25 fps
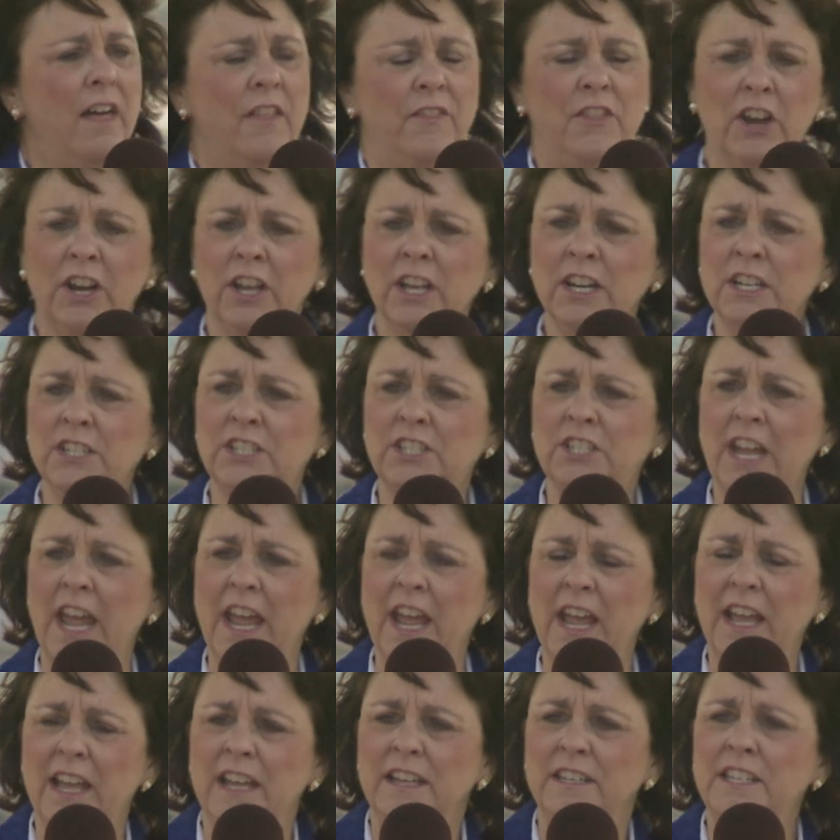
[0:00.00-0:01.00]
They're going to
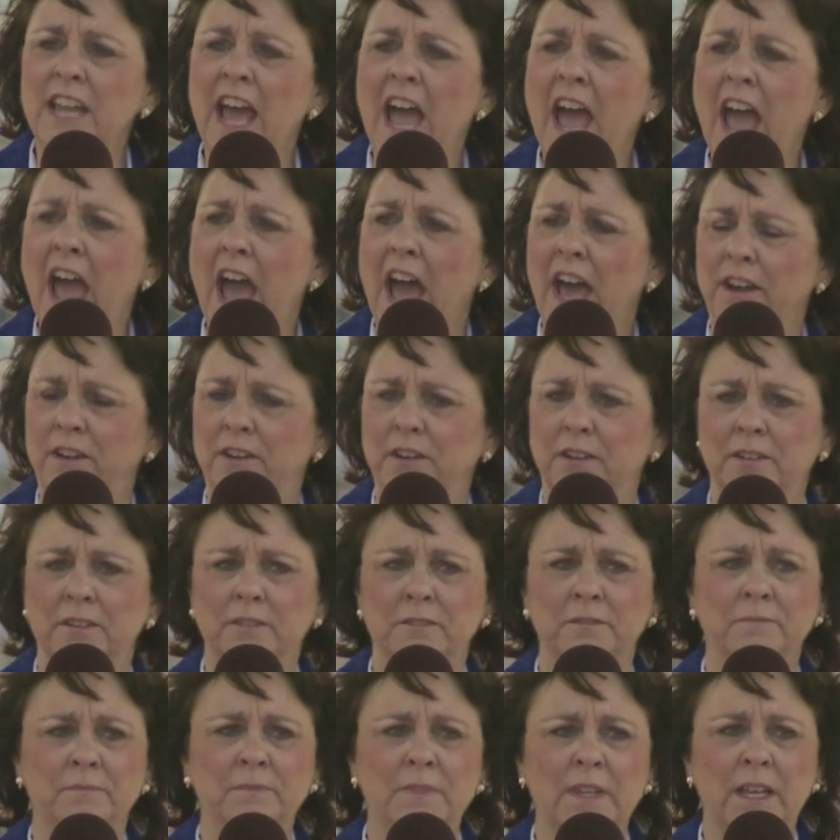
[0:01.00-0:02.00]
say, Dad,
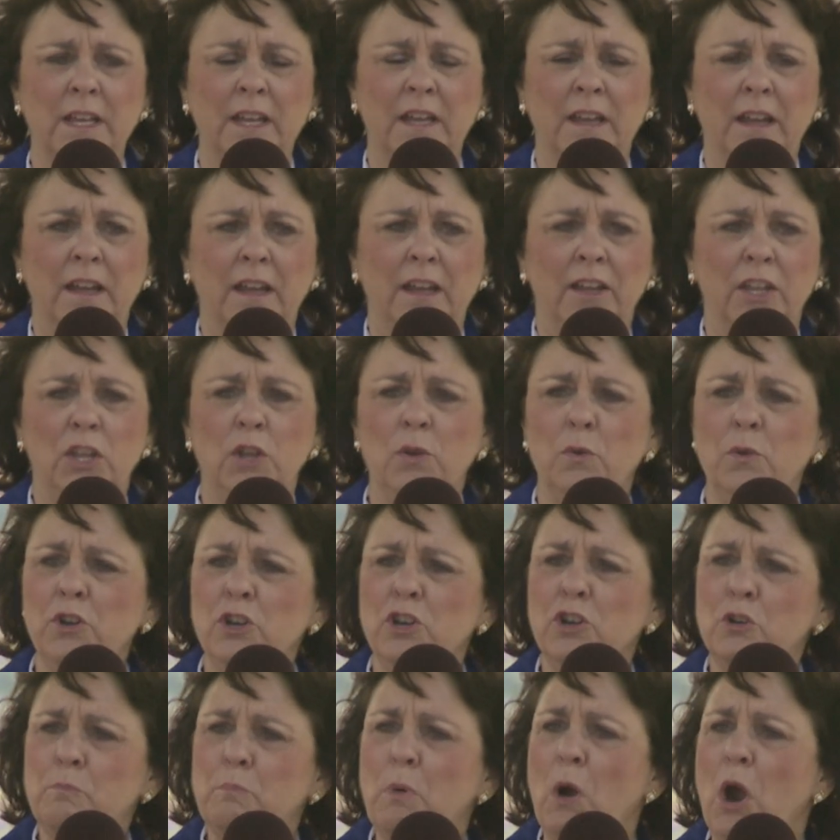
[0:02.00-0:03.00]
you and
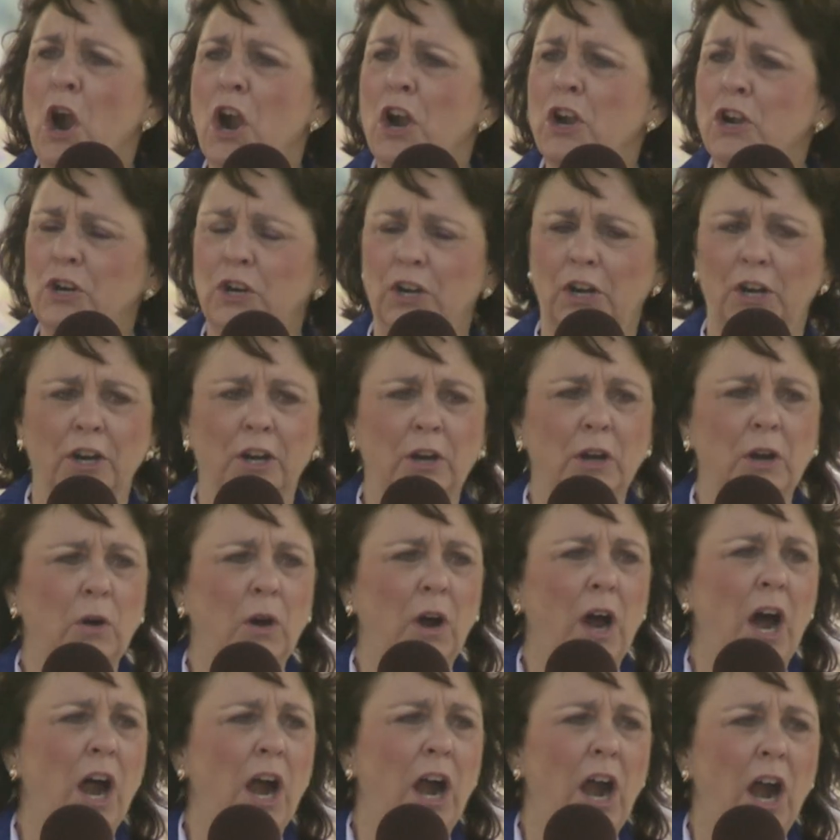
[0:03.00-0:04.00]
your partner
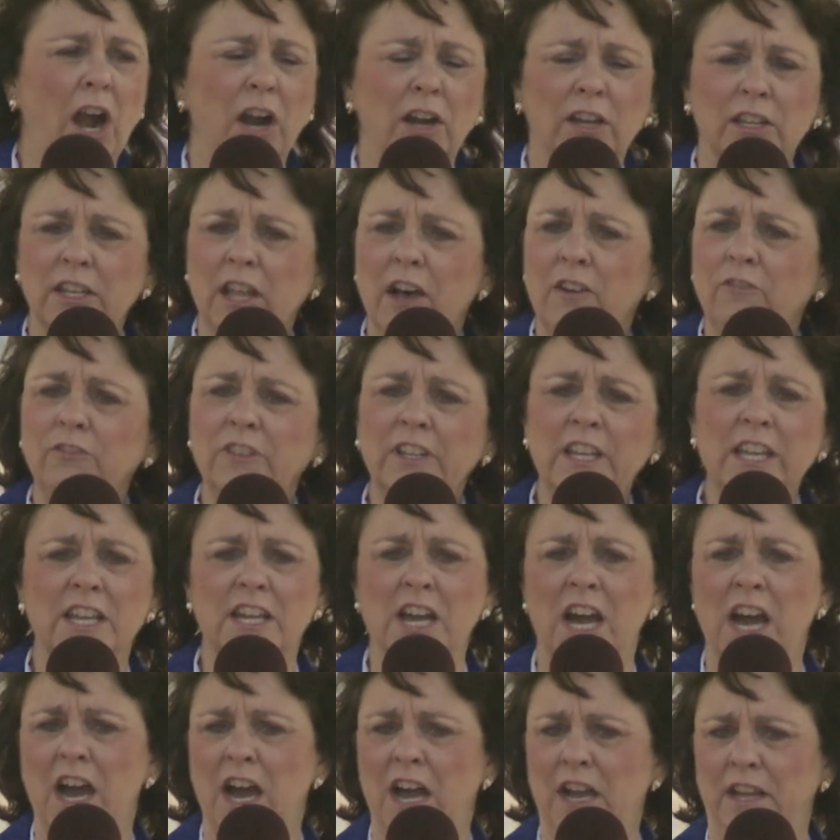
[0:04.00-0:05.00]
are lovely
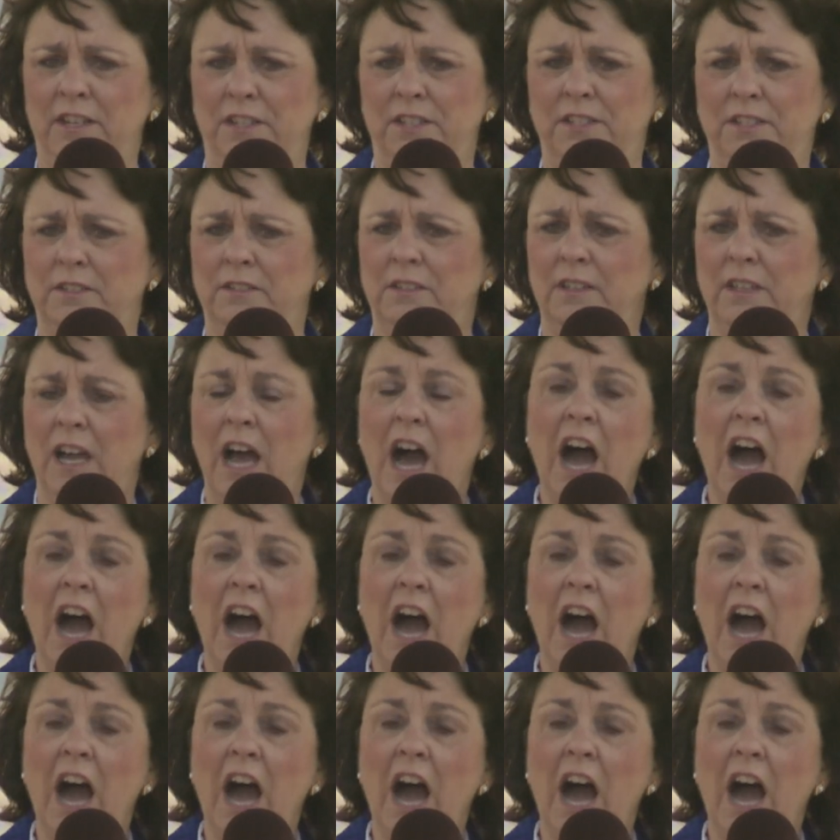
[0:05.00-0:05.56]
guys.